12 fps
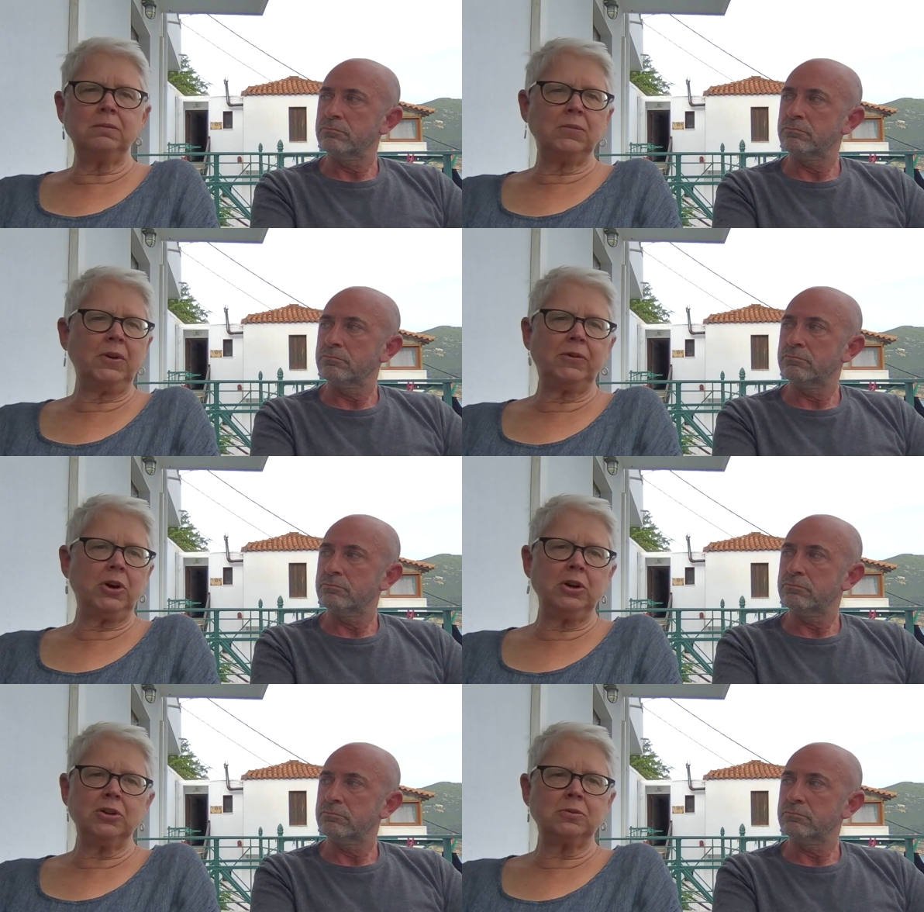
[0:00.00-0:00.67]
Speaker 1: a
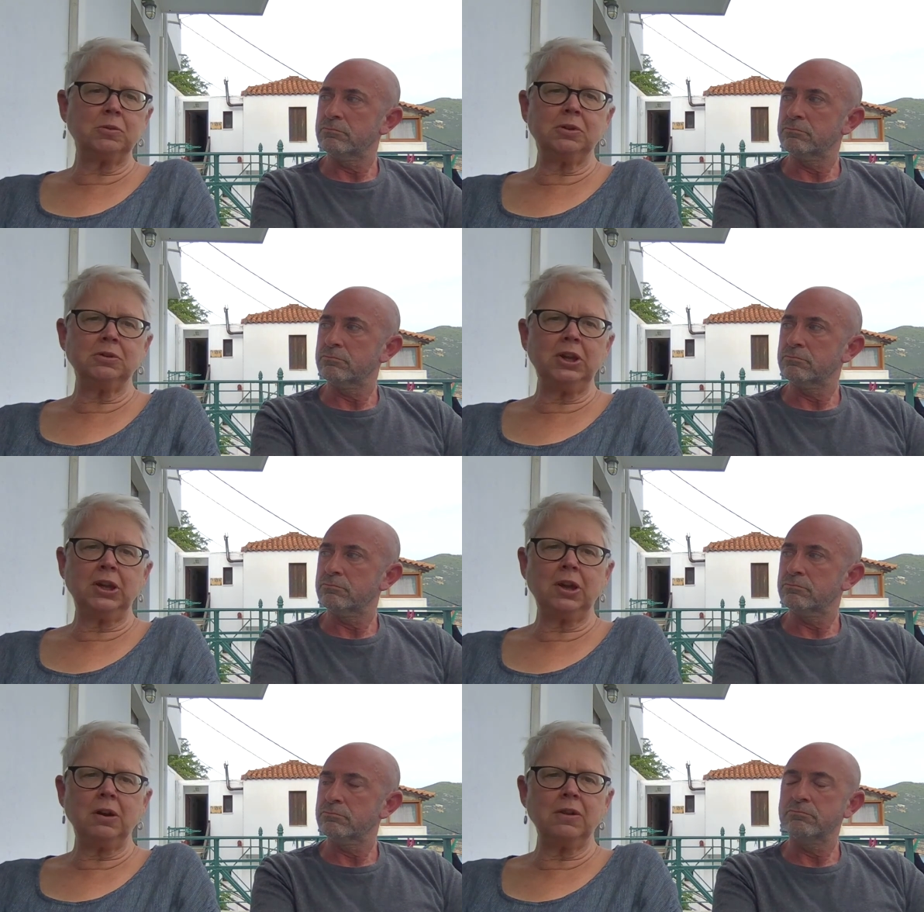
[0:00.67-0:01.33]
varnish will
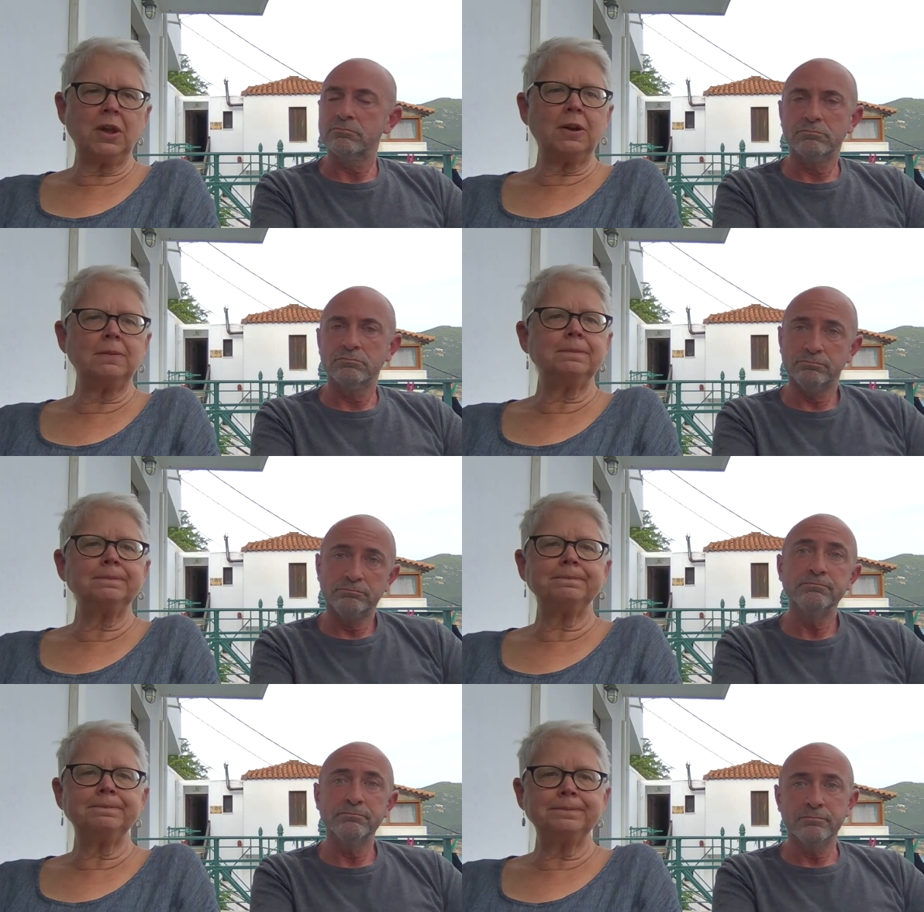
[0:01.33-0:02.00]
take care of that.
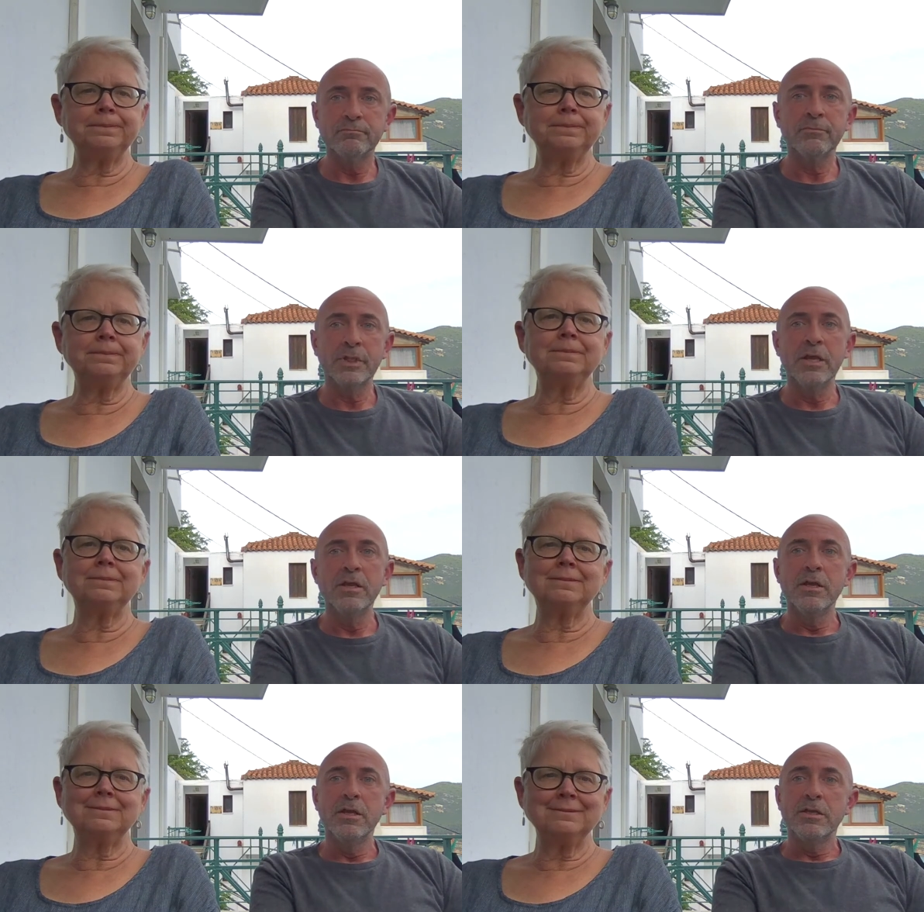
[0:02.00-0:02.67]
Mm-hmm.
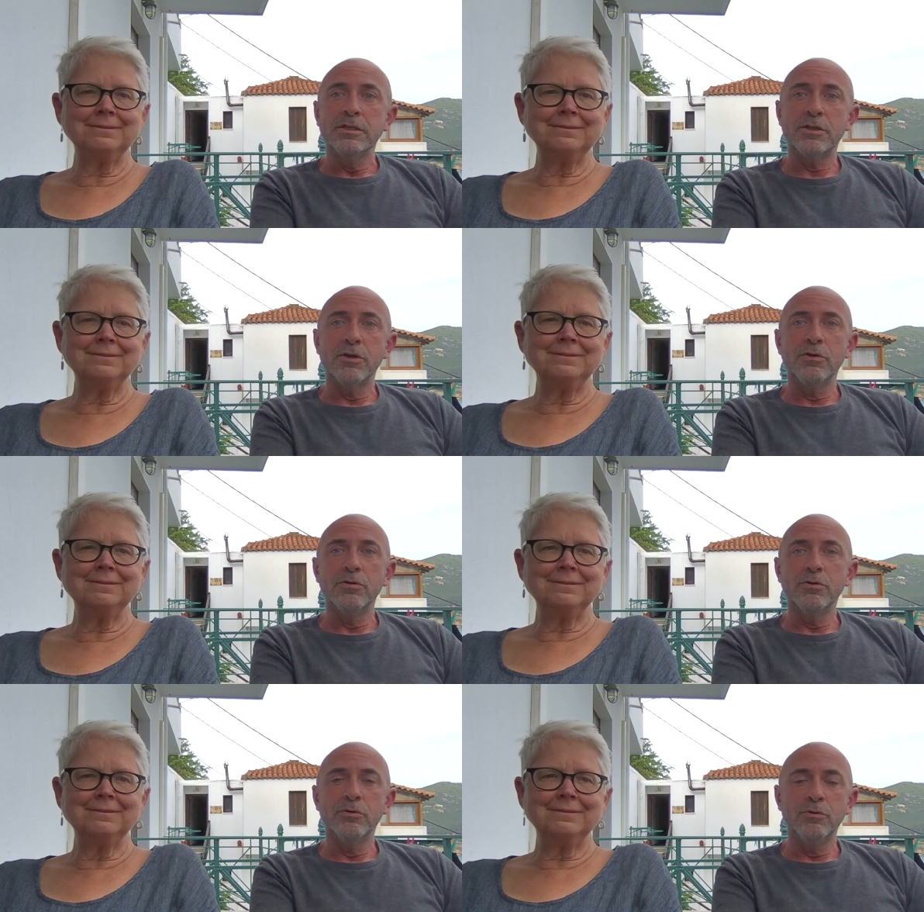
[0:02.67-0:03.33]

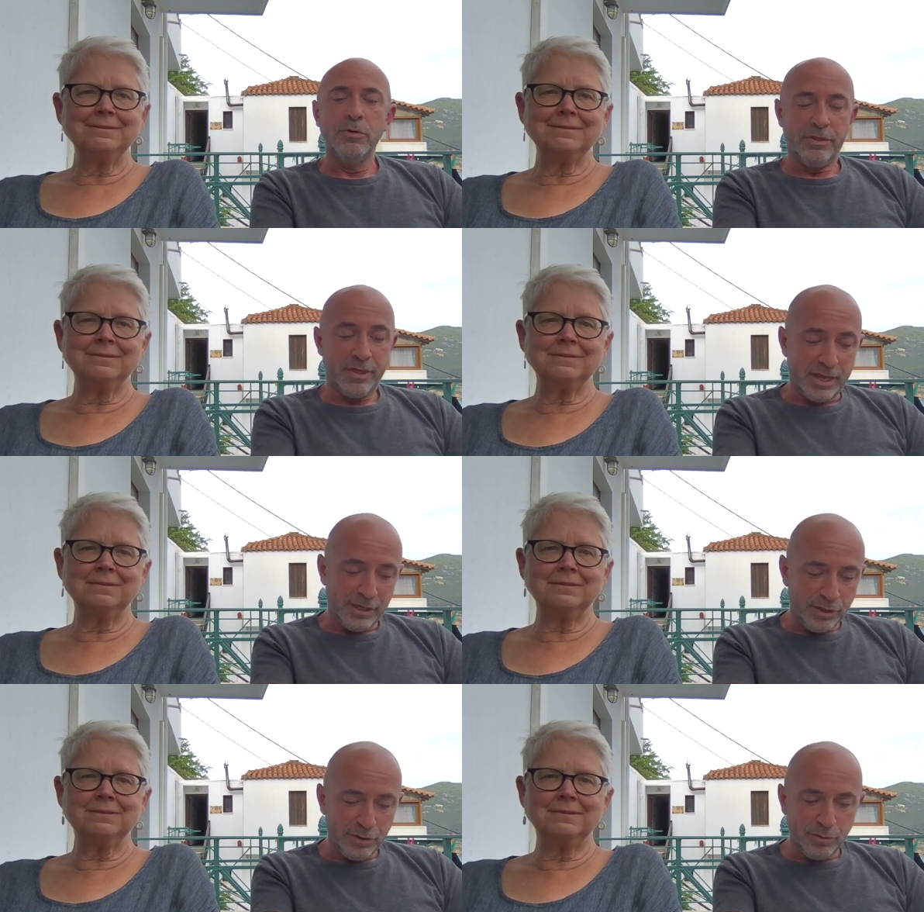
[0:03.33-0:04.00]
Speaker 2: So,
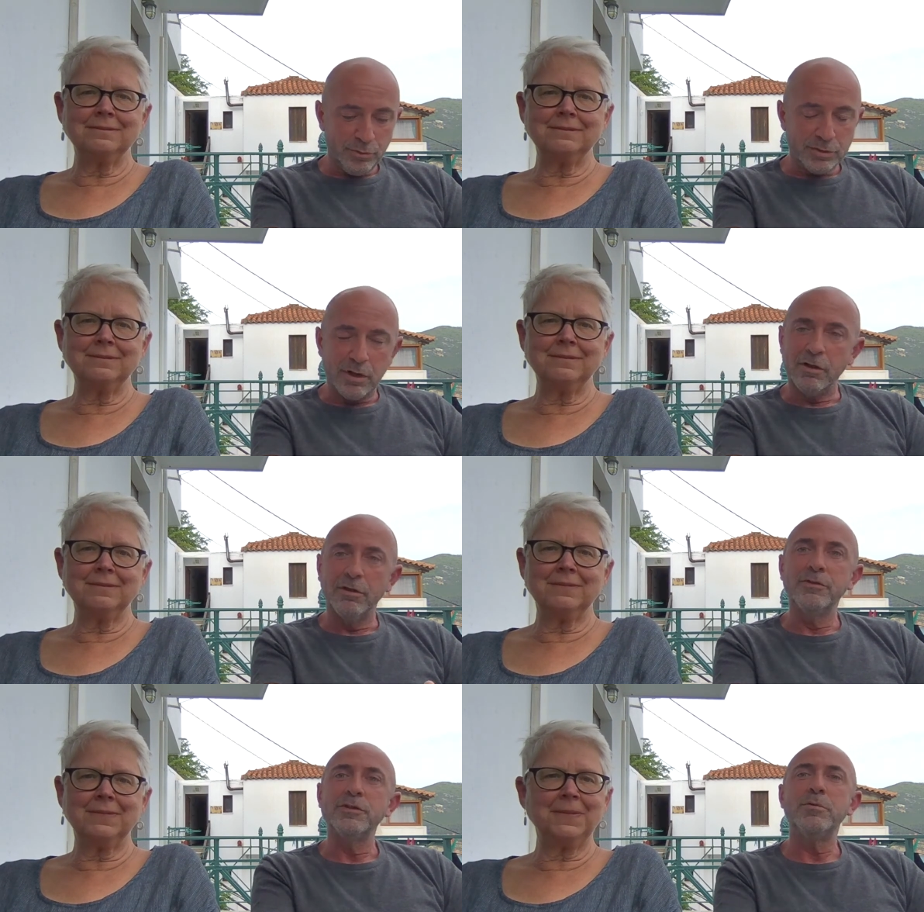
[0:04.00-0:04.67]
thank you to
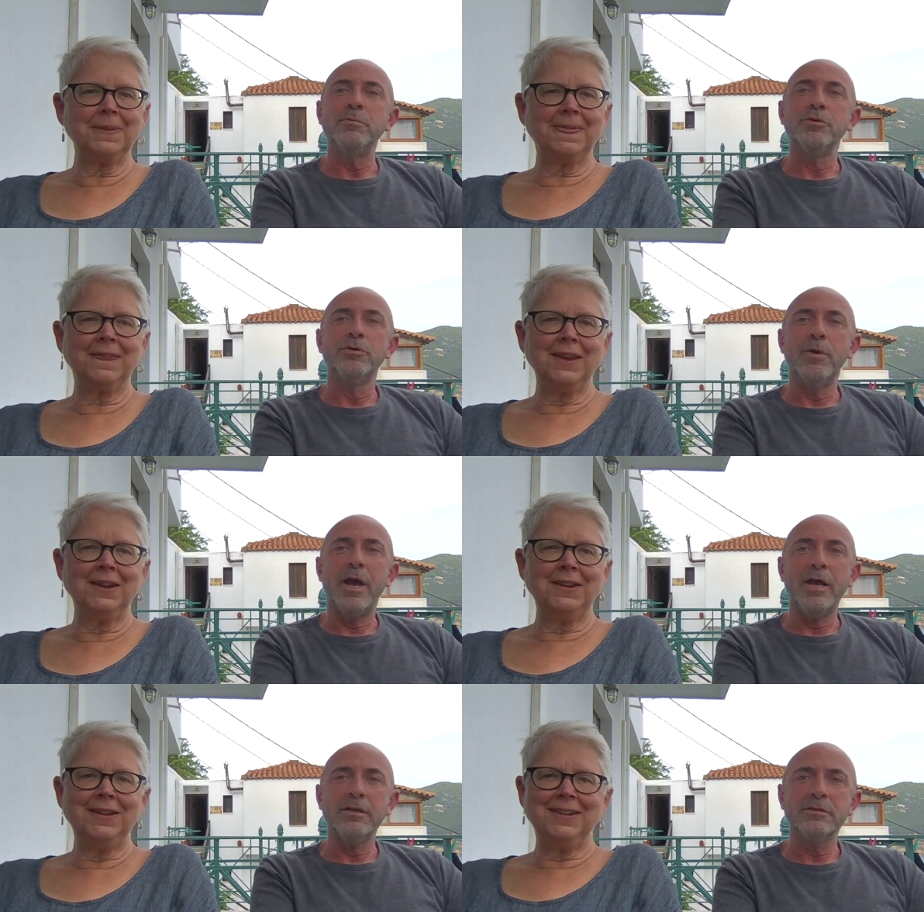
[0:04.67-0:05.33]
all of these people who
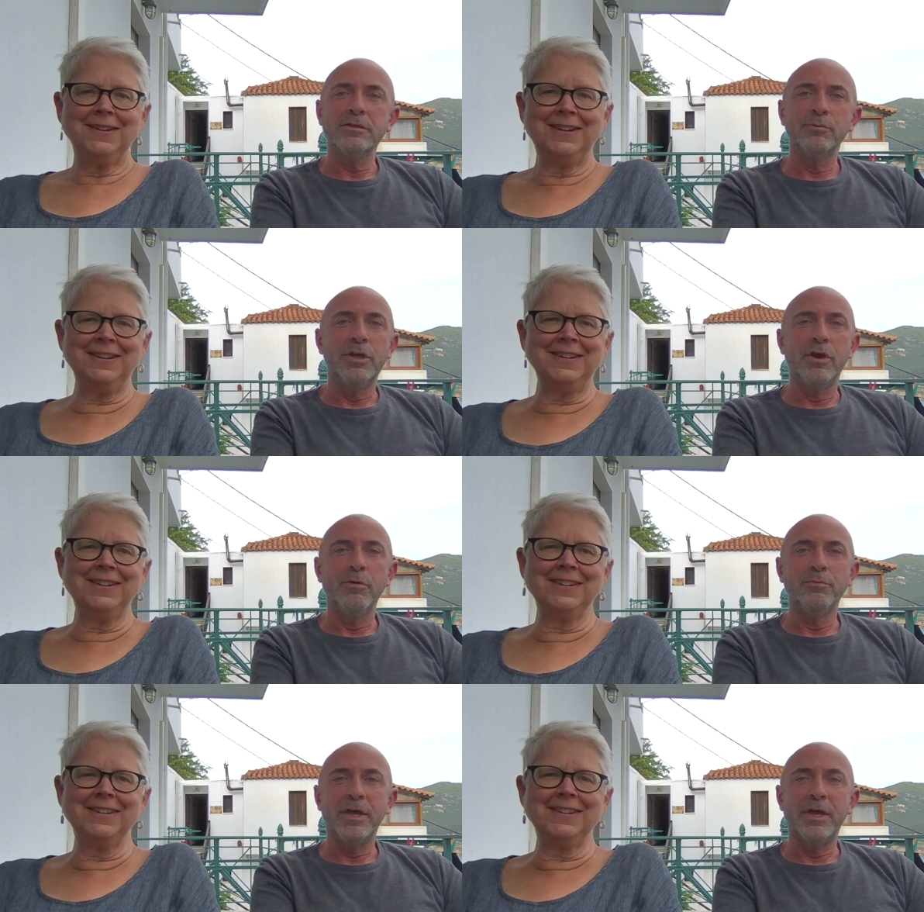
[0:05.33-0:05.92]
asked, and we hope